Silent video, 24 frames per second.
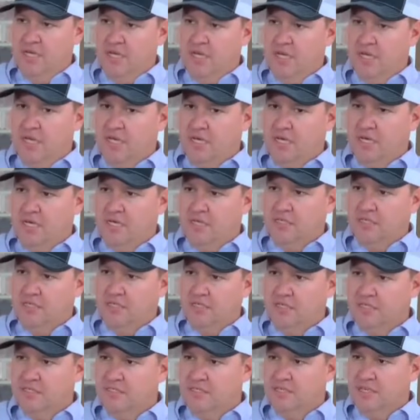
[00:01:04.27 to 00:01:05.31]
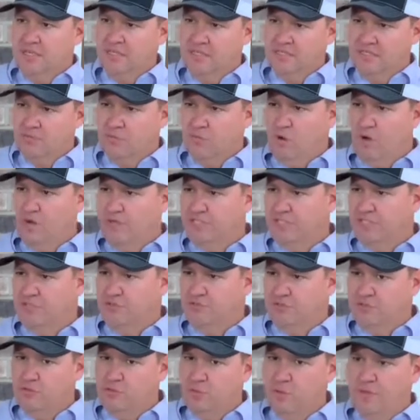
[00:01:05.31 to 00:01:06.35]
Walk us
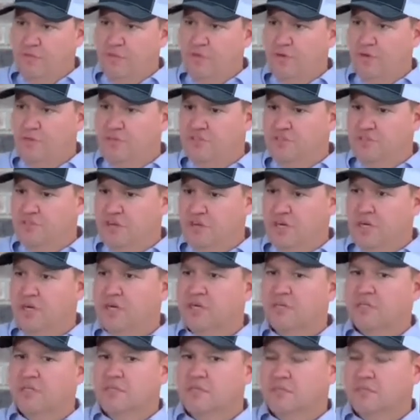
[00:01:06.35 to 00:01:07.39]
through what those are.